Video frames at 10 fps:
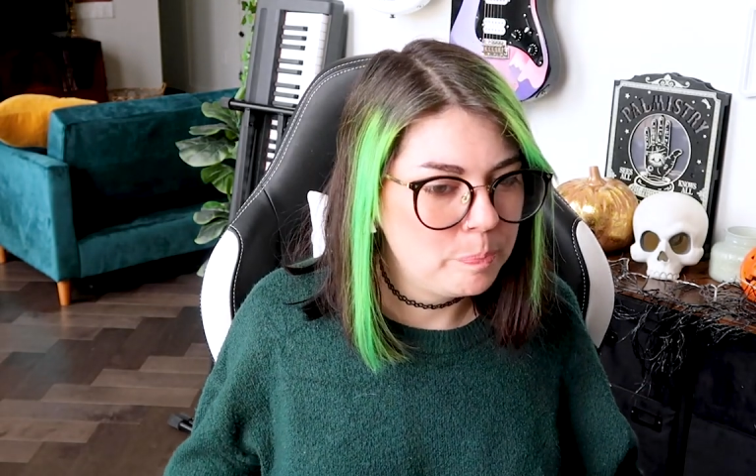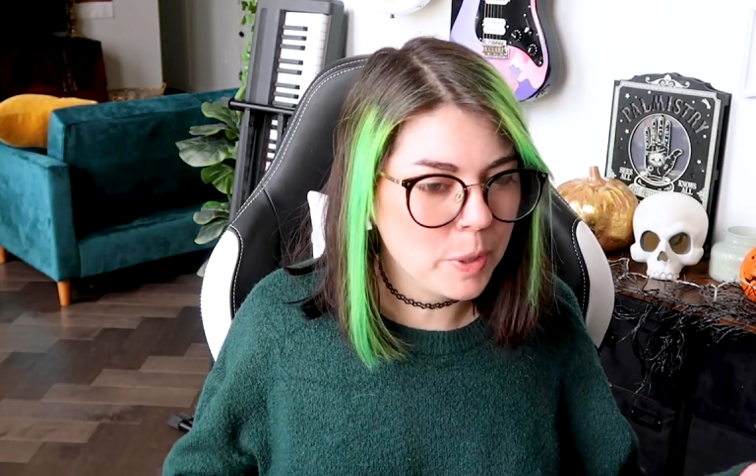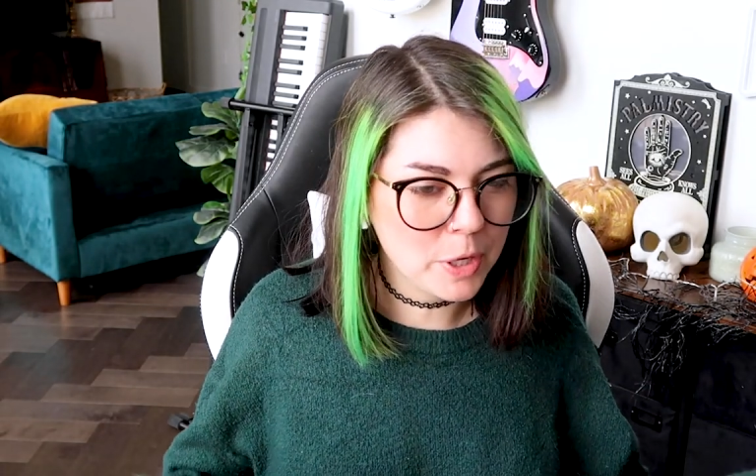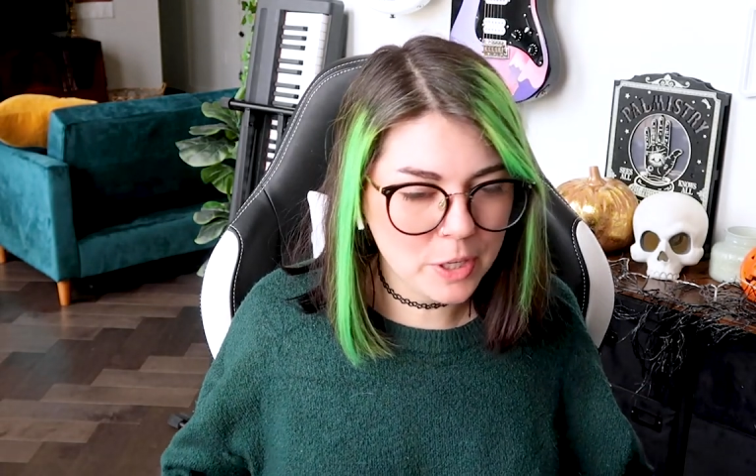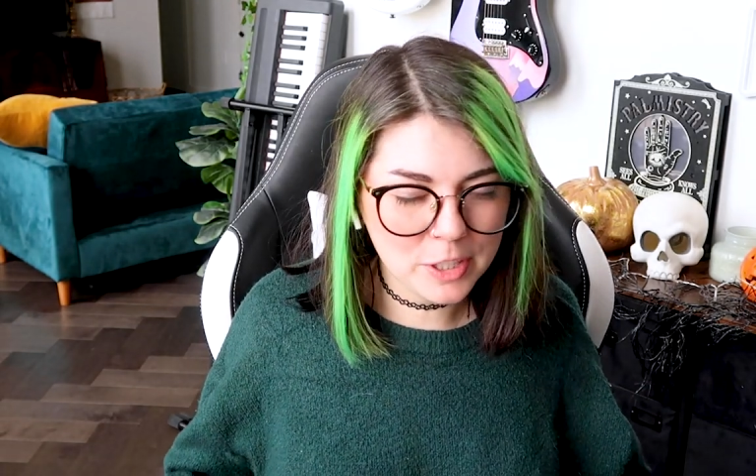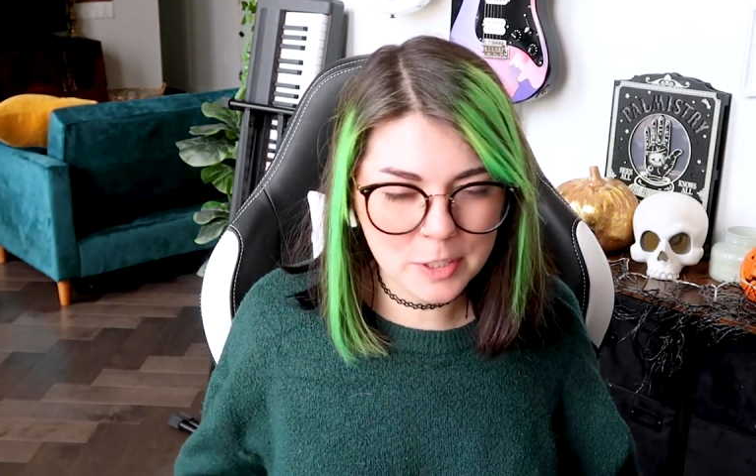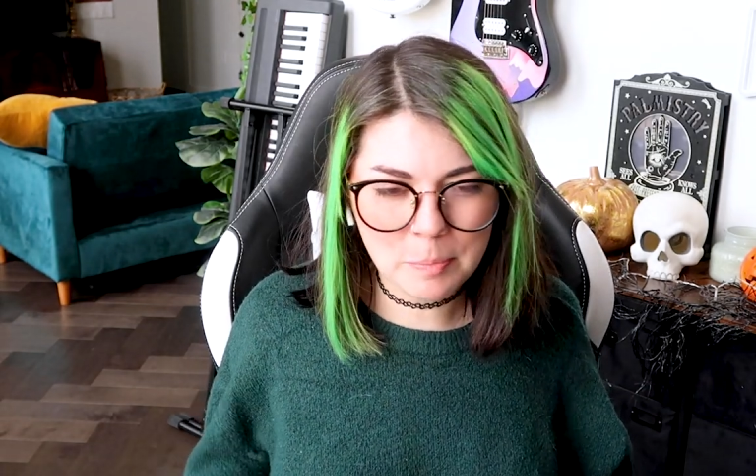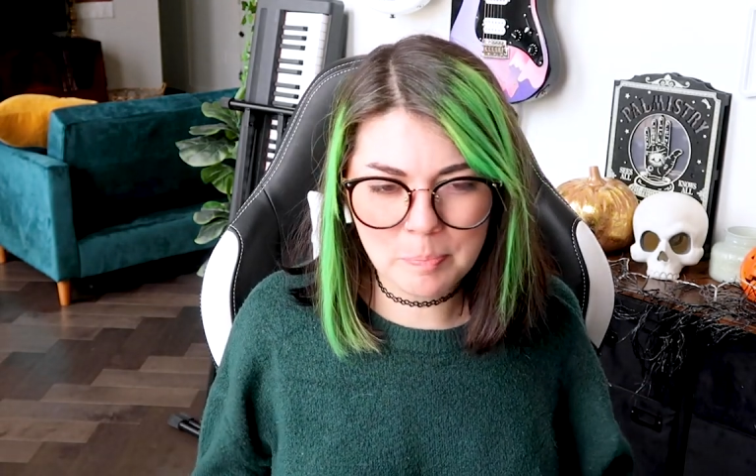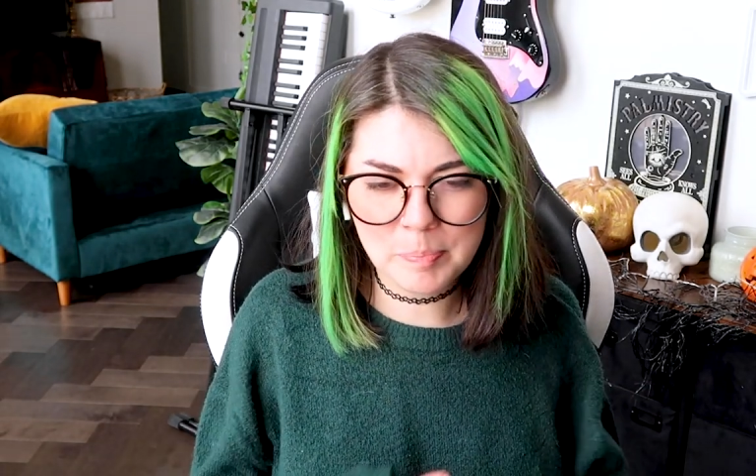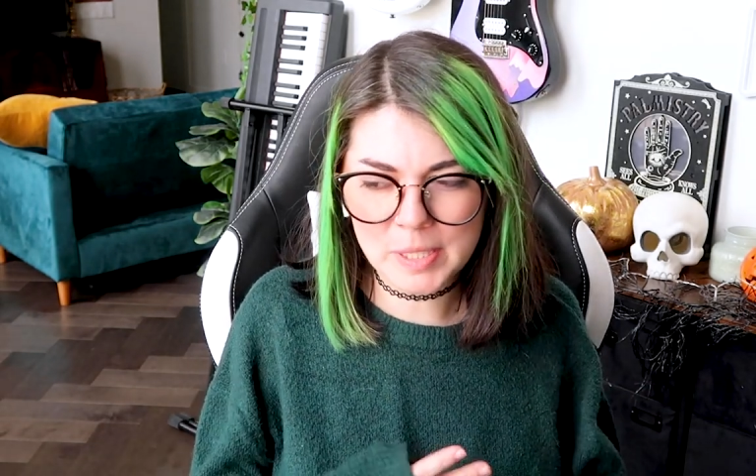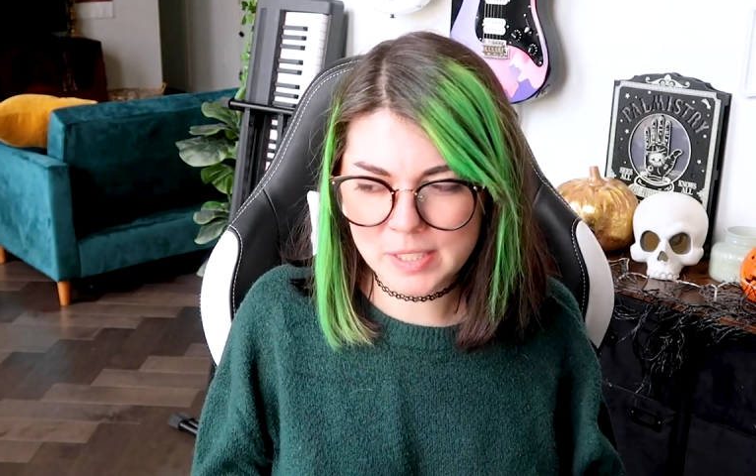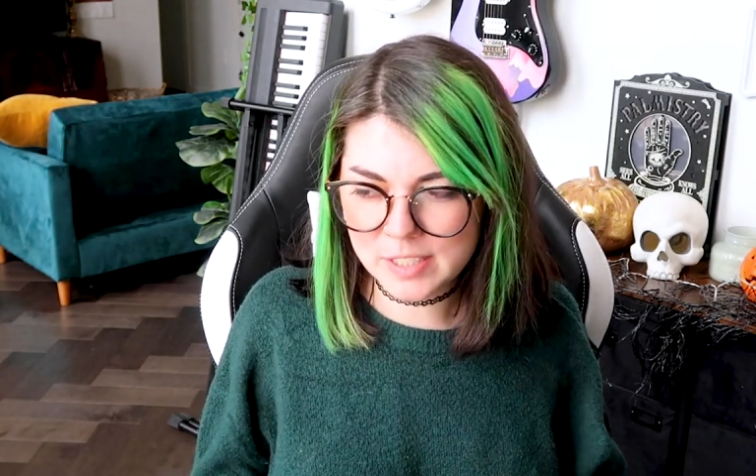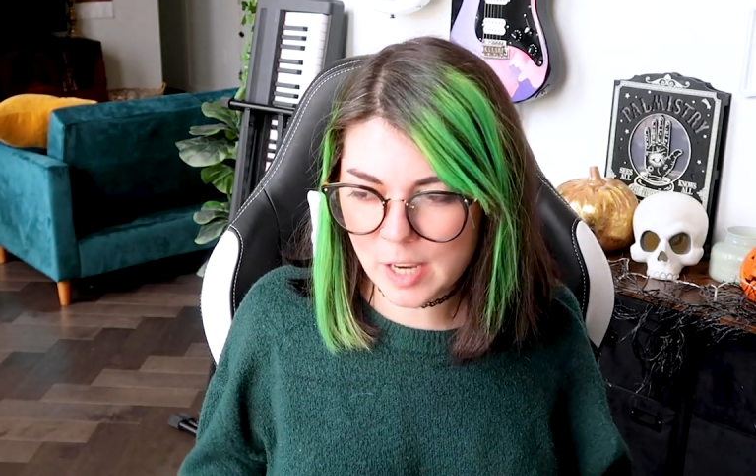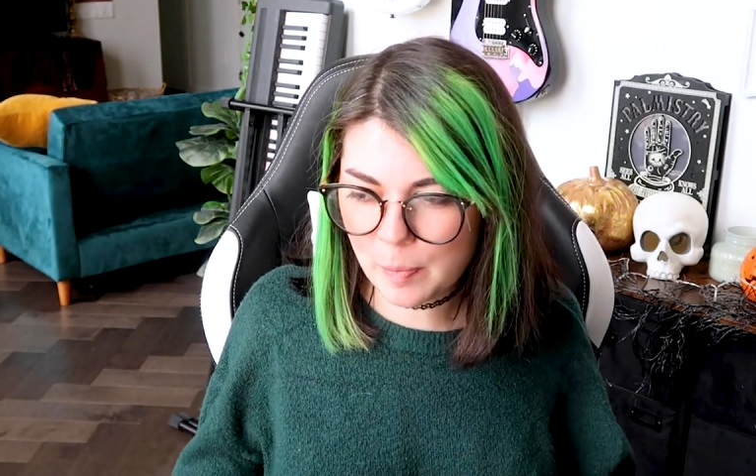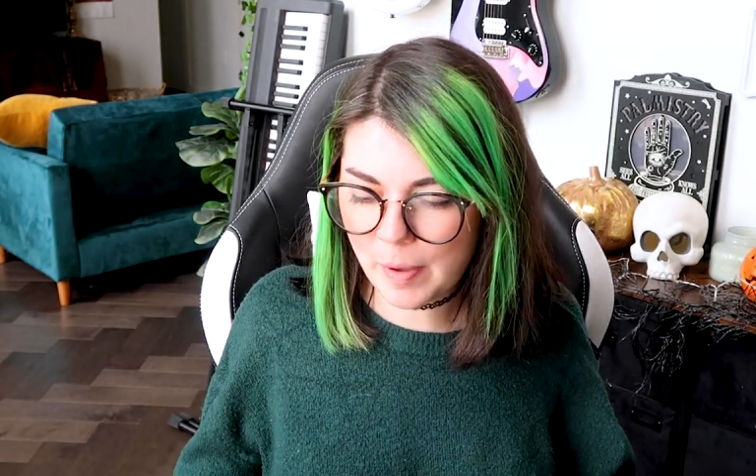burn
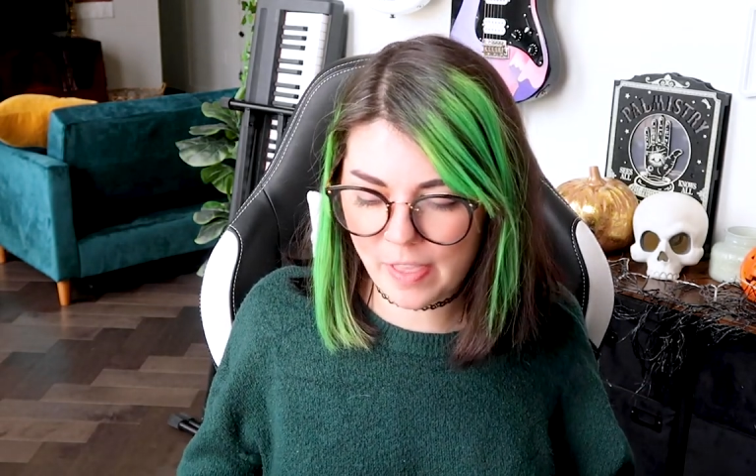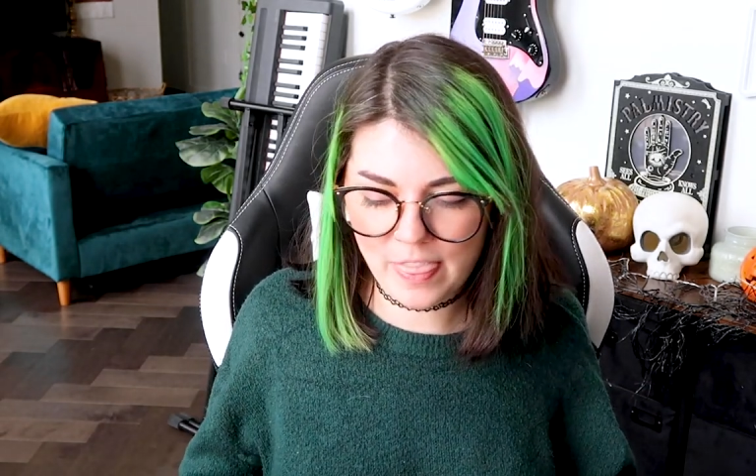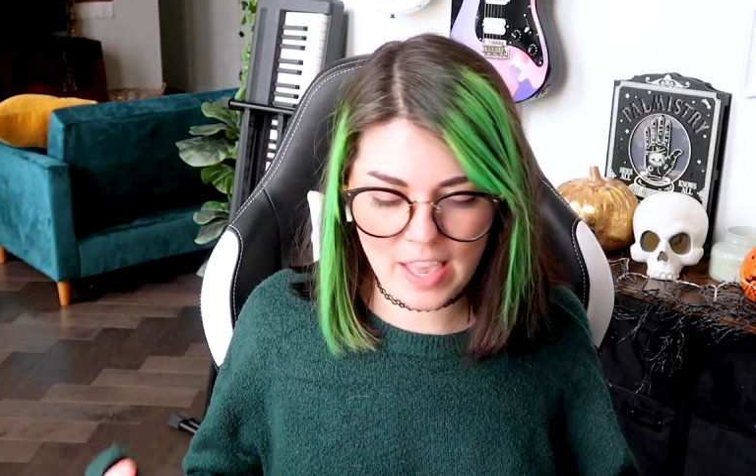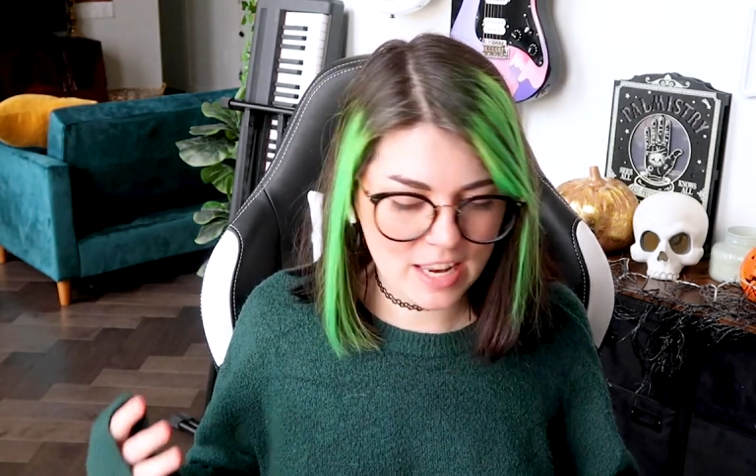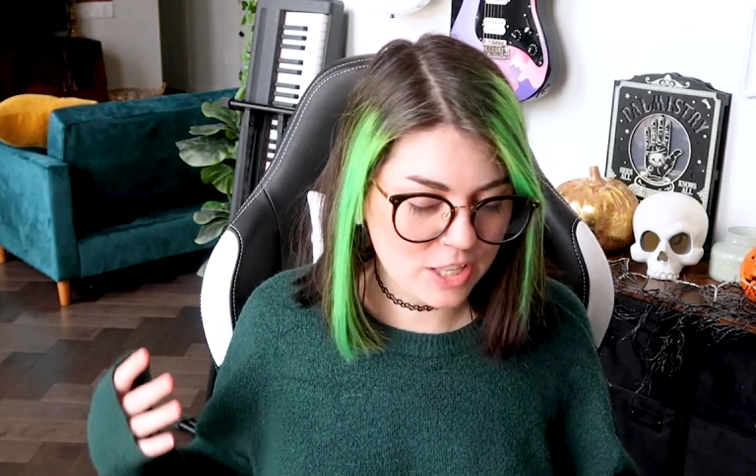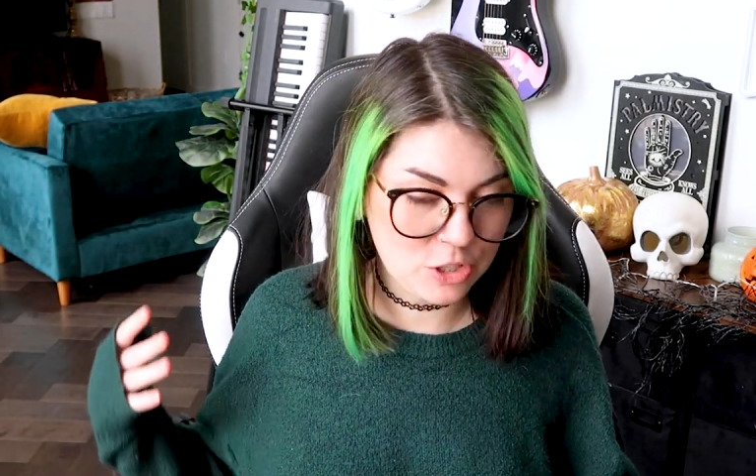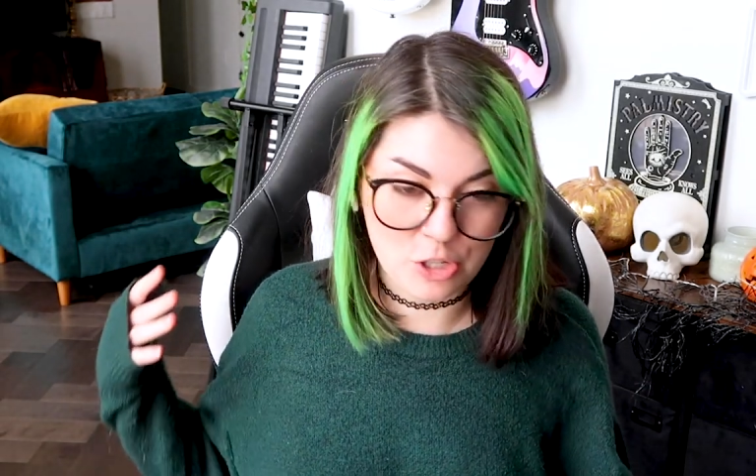buildup, and then it